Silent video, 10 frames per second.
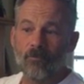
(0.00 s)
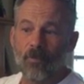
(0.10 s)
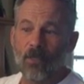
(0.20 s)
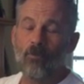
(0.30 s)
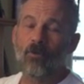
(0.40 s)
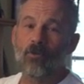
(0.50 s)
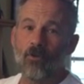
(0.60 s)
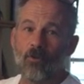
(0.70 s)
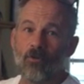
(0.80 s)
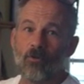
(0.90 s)
people
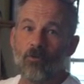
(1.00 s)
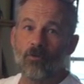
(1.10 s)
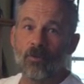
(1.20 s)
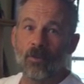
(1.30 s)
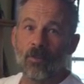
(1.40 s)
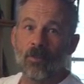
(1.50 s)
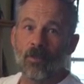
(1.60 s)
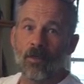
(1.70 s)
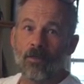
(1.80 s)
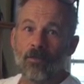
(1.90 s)
whose
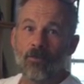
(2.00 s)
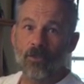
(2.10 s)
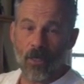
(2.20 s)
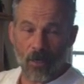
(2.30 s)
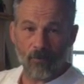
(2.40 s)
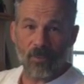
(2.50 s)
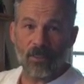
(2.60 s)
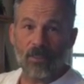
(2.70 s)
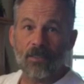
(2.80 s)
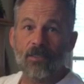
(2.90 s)
job
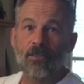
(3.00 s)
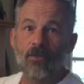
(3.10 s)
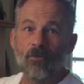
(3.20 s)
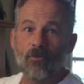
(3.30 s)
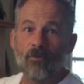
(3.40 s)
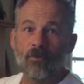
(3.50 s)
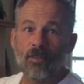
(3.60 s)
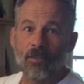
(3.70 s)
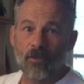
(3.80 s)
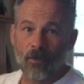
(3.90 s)
it is to
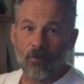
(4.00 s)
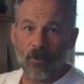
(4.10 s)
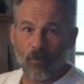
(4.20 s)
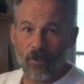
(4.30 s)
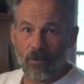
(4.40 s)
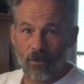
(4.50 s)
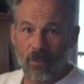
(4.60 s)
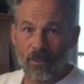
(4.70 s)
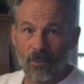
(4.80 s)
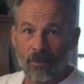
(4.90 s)
determine whether
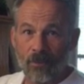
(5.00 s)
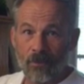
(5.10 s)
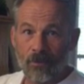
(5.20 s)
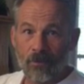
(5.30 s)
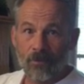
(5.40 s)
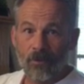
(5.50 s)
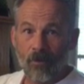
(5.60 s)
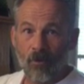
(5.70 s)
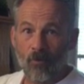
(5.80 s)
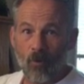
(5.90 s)
the
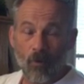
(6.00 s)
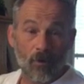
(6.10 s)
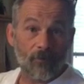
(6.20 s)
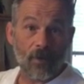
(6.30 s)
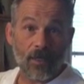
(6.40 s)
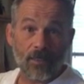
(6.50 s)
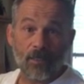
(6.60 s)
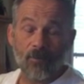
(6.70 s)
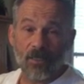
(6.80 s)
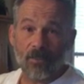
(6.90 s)
home qualifies
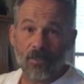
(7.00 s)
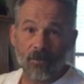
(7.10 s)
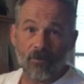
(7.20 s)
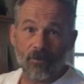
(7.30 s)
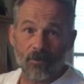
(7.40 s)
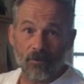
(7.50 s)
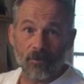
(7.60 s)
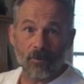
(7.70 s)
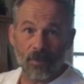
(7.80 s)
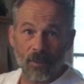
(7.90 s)
to be considered
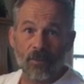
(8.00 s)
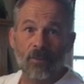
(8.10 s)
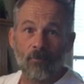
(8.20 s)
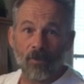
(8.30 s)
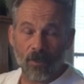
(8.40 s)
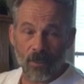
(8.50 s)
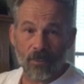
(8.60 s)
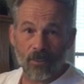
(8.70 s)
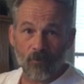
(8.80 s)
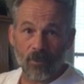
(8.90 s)
in
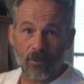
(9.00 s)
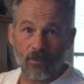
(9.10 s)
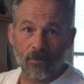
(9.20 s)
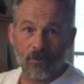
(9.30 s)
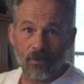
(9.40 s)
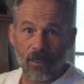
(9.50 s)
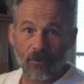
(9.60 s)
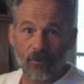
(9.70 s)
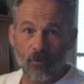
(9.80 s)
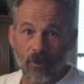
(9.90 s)
compliance with
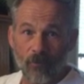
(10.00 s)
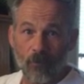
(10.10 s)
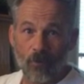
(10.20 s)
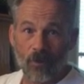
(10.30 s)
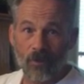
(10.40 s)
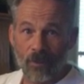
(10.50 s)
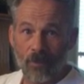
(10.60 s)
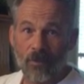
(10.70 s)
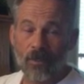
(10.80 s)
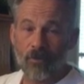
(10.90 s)
Title 24,
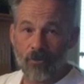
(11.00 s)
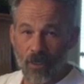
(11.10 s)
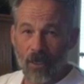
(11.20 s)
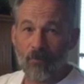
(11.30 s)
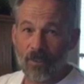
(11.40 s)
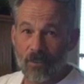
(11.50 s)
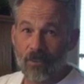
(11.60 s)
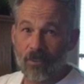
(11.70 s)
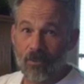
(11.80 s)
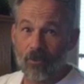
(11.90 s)
their job
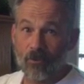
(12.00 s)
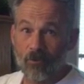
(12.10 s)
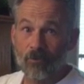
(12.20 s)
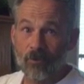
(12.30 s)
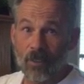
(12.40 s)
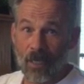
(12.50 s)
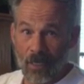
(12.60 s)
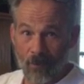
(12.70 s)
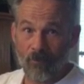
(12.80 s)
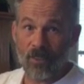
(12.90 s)
is to
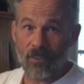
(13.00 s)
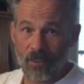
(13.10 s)
game the